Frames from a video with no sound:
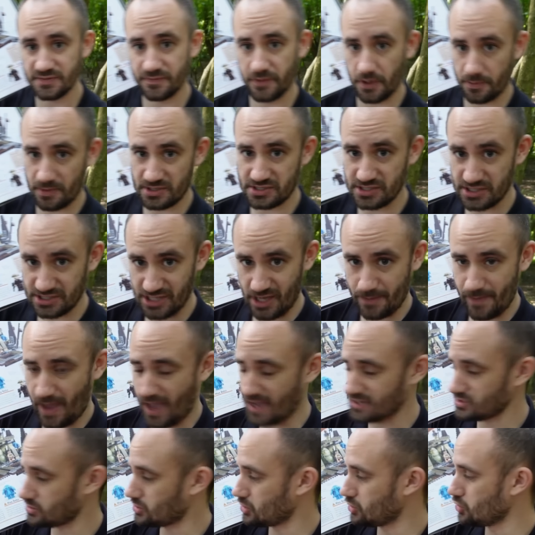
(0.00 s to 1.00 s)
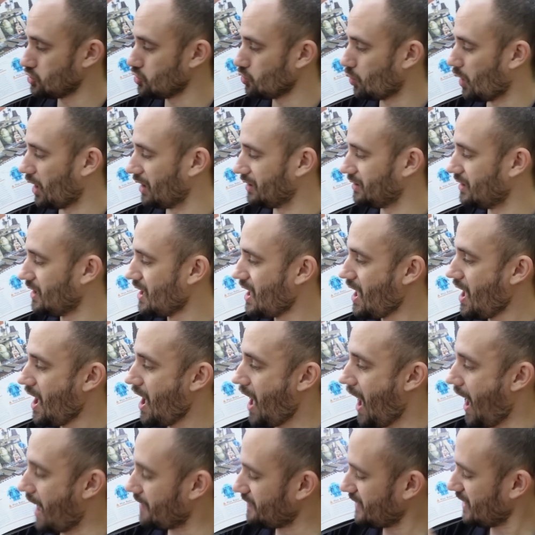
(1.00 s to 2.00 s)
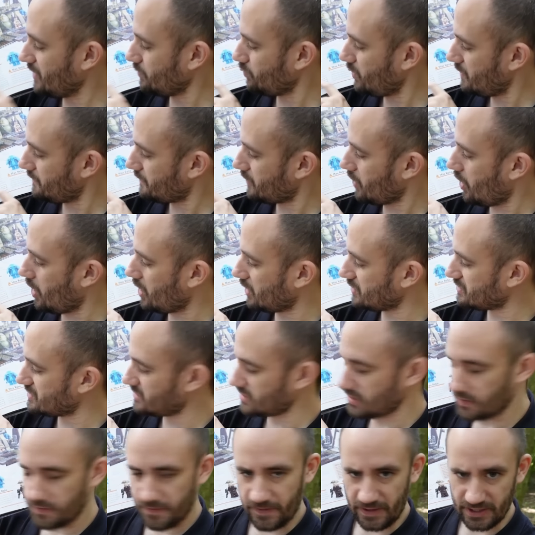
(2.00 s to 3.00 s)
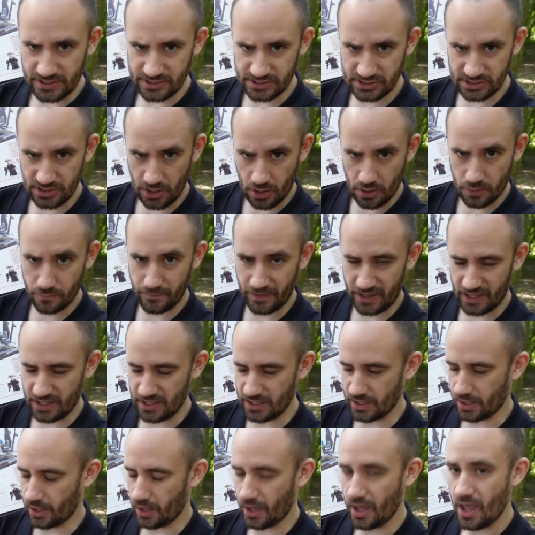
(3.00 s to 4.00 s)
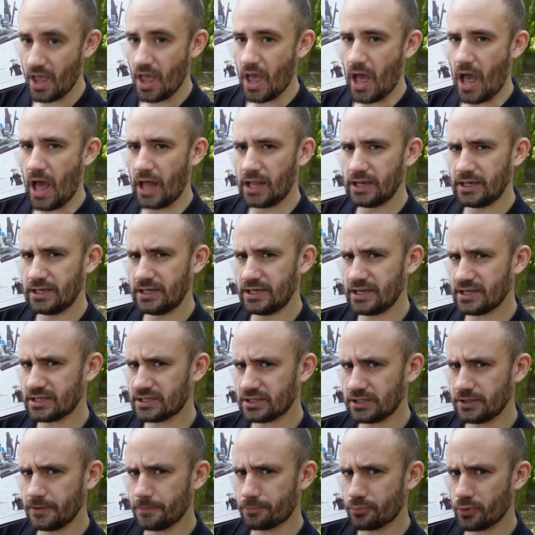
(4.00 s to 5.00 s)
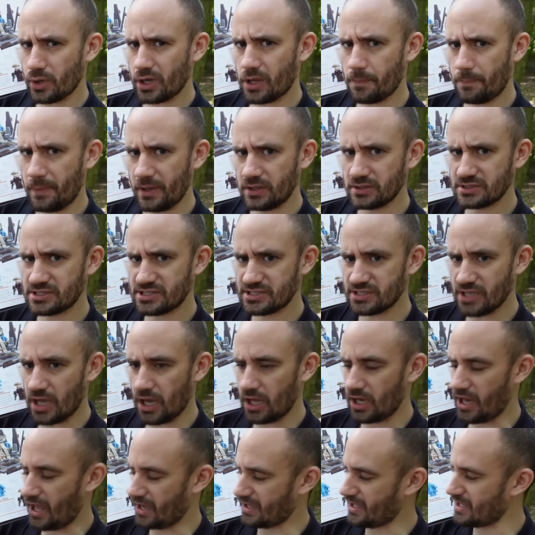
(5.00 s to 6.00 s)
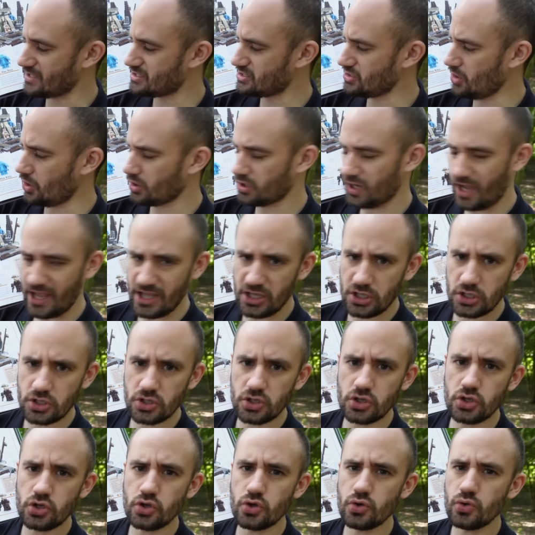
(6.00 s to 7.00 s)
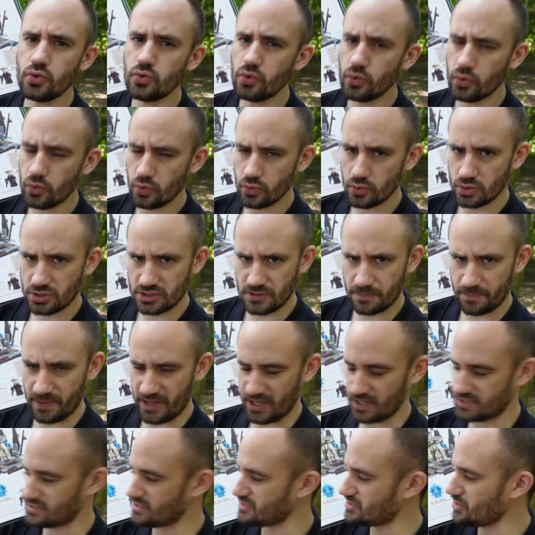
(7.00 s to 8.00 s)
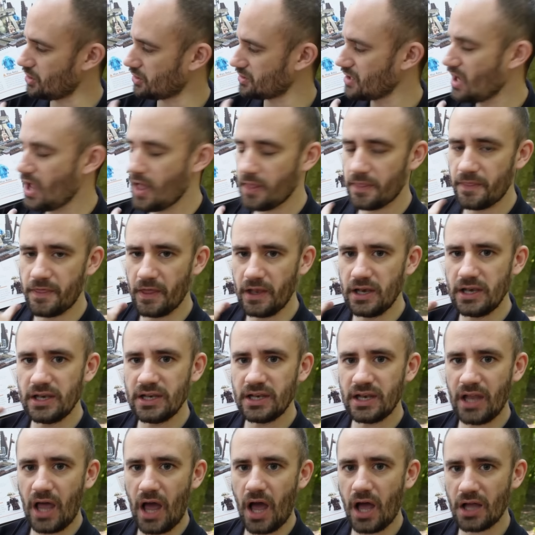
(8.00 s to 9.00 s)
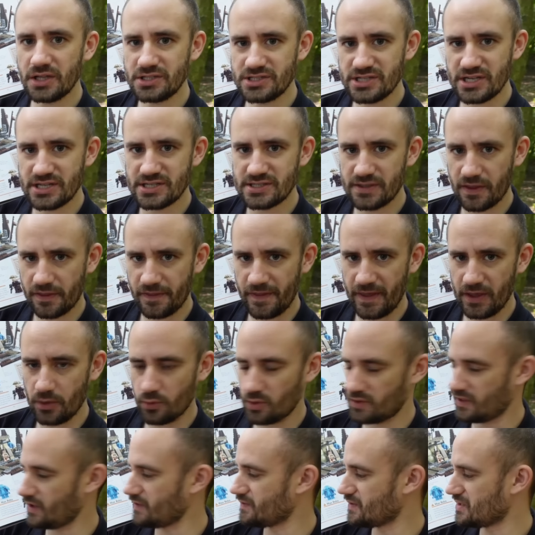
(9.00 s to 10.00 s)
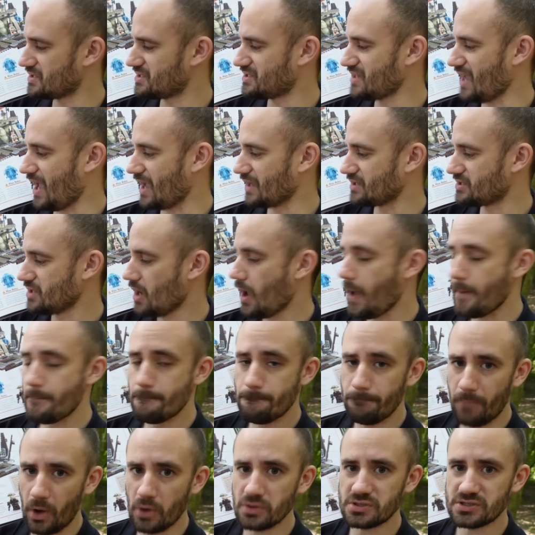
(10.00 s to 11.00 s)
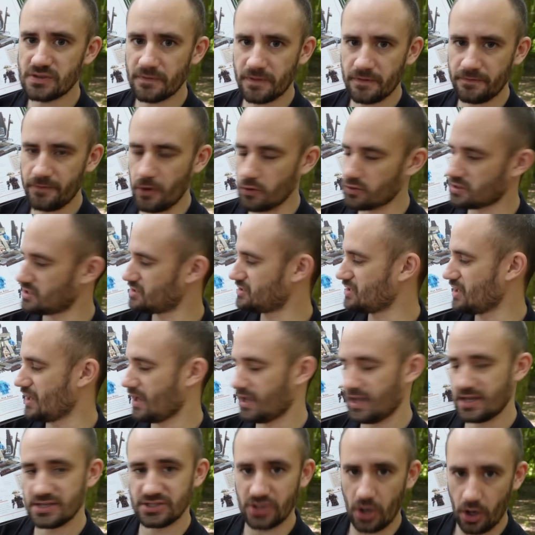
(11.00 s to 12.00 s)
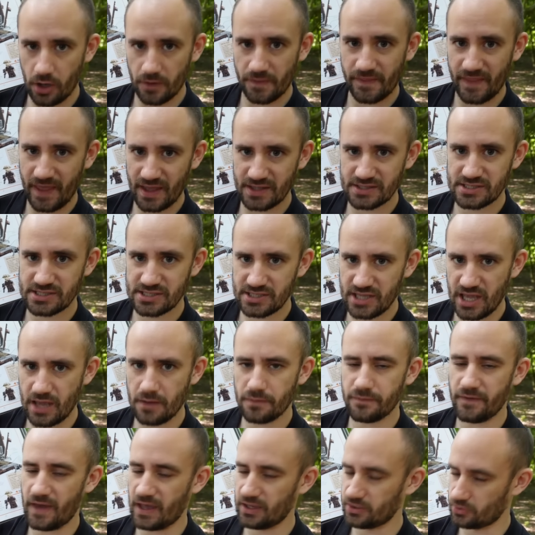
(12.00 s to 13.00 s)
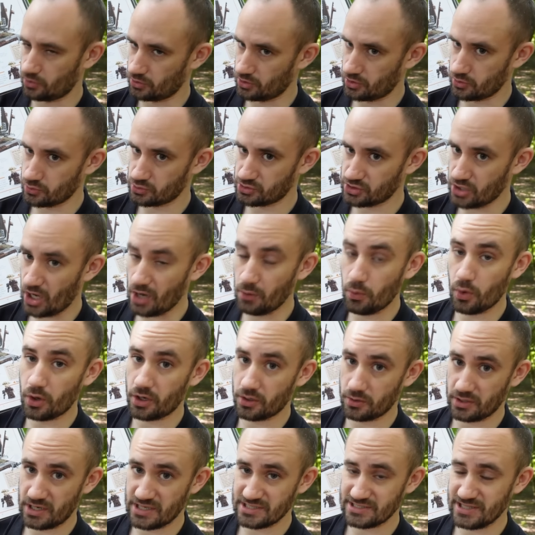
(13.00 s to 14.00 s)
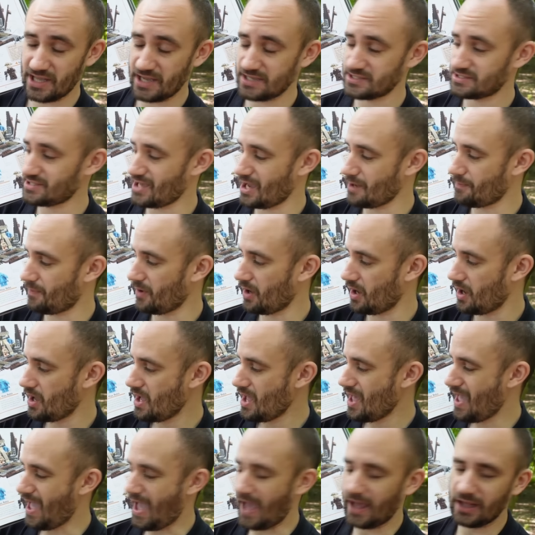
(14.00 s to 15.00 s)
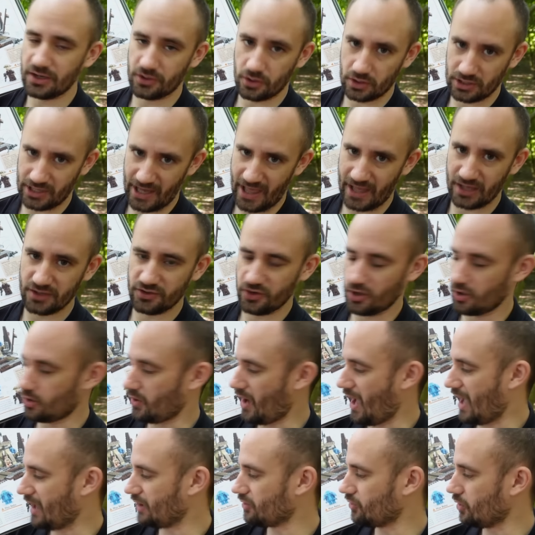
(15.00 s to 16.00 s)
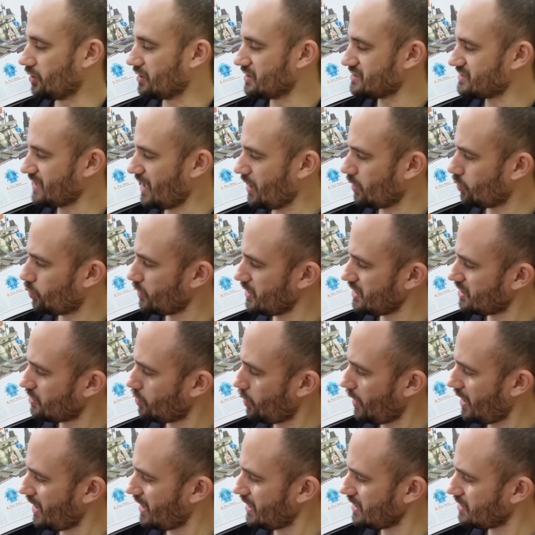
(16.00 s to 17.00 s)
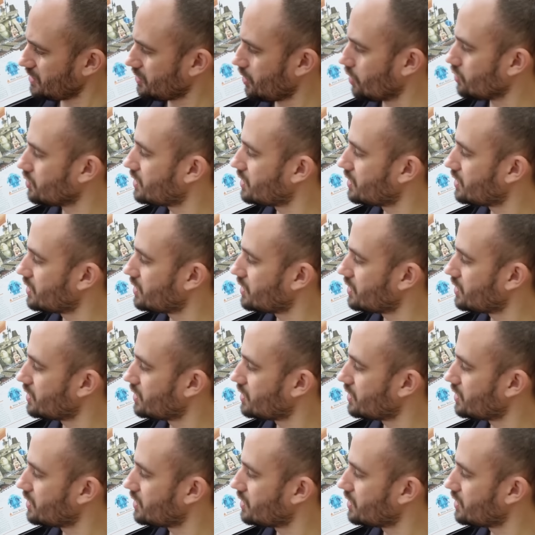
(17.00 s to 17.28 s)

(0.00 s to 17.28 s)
very much the same as the new one. And then we've got this over here, a little brick-built Sarlacc. It's not a huge piece, it's not the largest thing within the set. Most of the focus here is on that skiff and on Luke Skywalker and his lightsaber and on Lando and on, is that a Weequay? No,